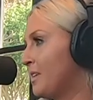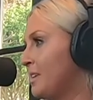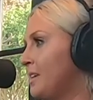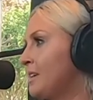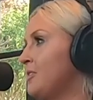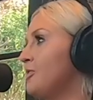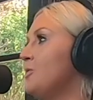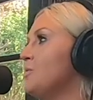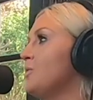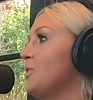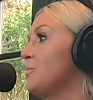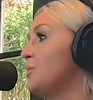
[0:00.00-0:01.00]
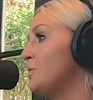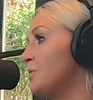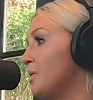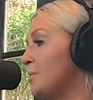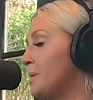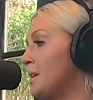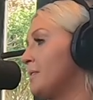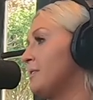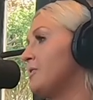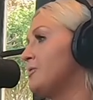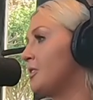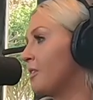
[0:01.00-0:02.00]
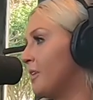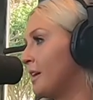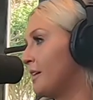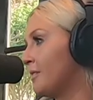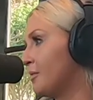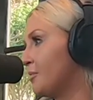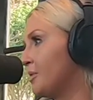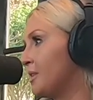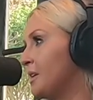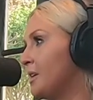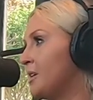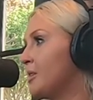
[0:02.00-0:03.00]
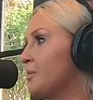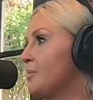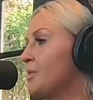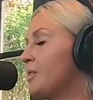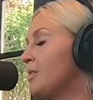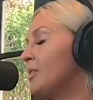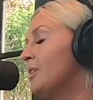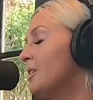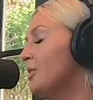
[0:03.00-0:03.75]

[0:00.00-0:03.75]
like getting to use their music when I teach in class at Millennium or